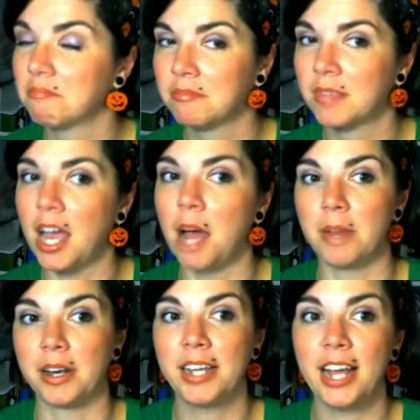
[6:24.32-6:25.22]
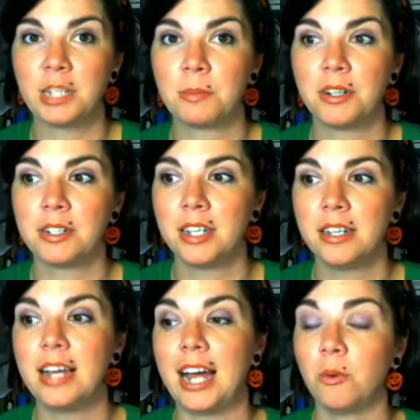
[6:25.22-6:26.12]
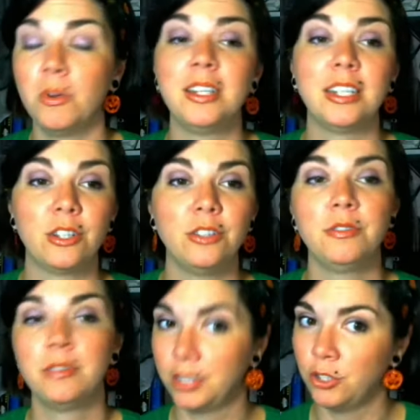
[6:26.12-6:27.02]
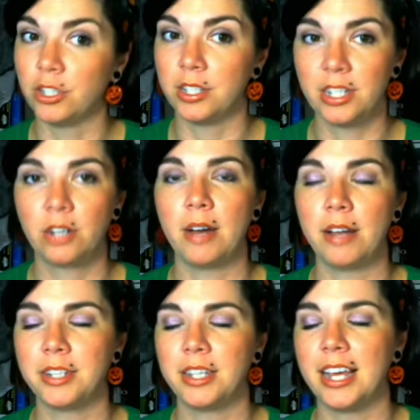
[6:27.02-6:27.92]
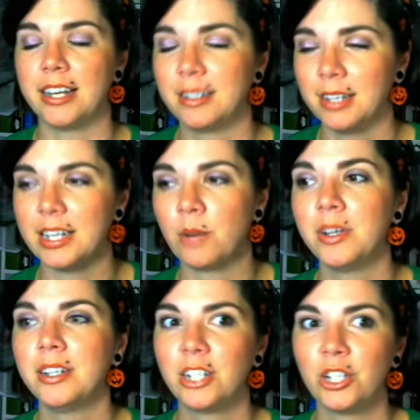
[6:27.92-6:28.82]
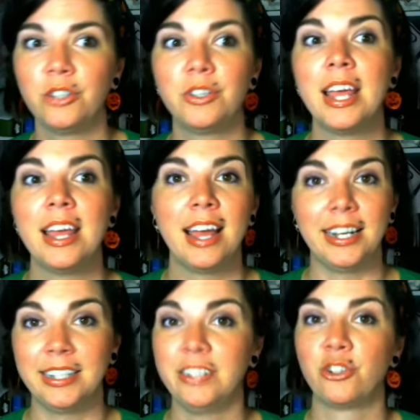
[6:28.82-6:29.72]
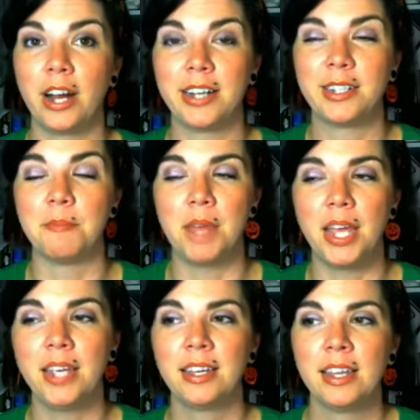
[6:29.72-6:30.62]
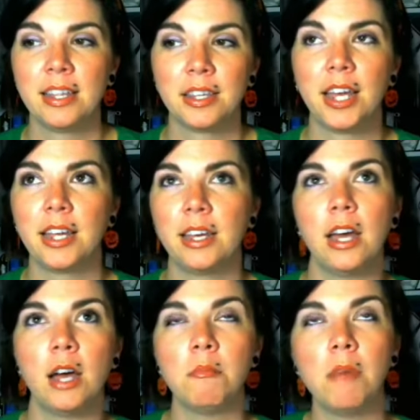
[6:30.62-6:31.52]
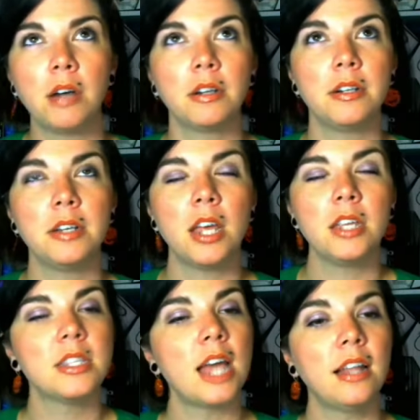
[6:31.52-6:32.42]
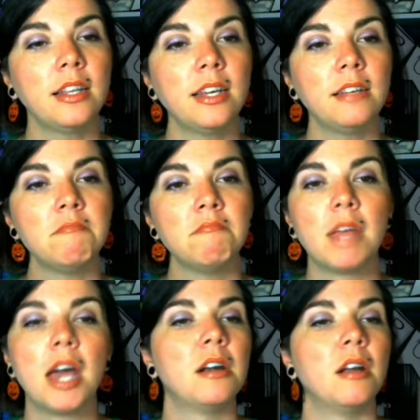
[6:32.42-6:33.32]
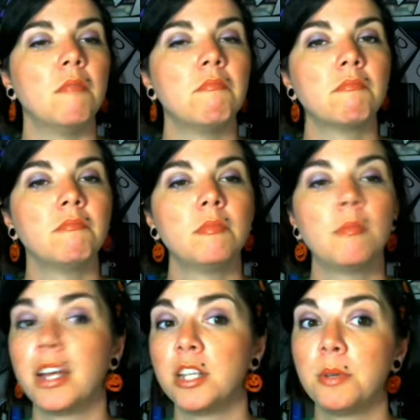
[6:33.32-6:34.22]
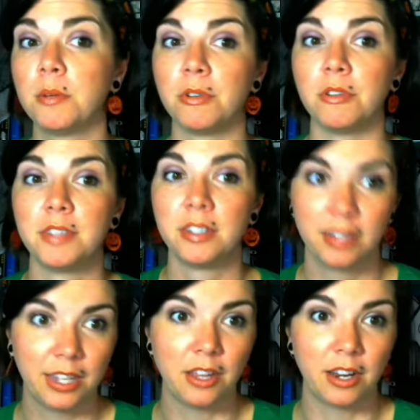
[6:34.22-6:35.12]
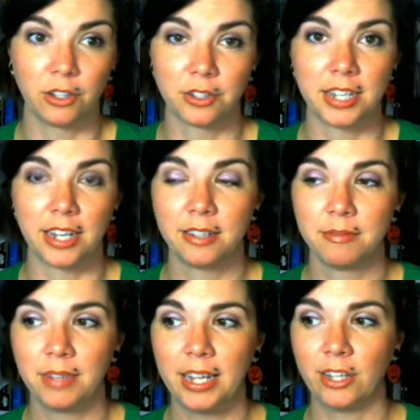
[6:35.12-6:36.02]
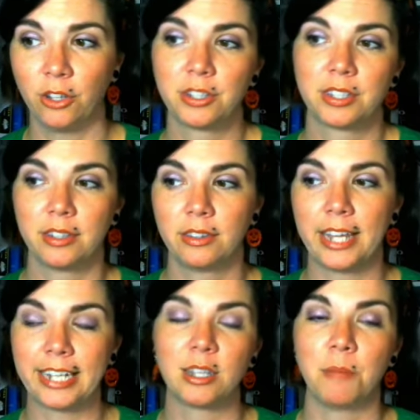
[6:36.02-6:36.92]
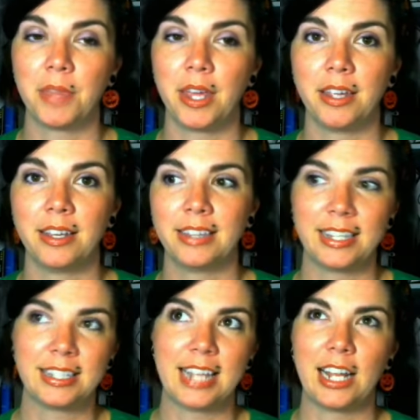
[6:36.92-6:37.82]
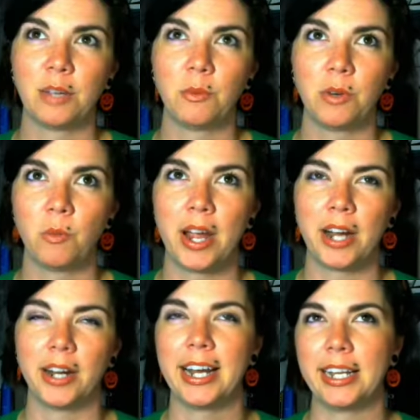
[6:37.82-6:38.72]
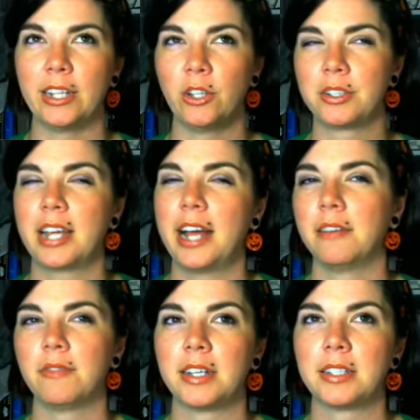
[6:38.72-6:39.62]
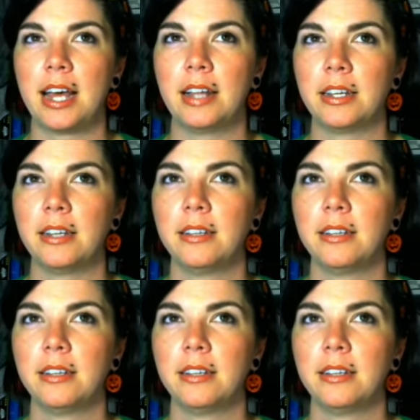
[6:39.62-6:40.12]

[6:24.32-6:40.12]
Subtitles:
I'm not a cast person. I will include, you should stick around to the end, because I will include, I did try to make like a modern day Sally. I don't know. My husband approved. He thought it looks like something that Sally would wear, and it looks kind of like Sally.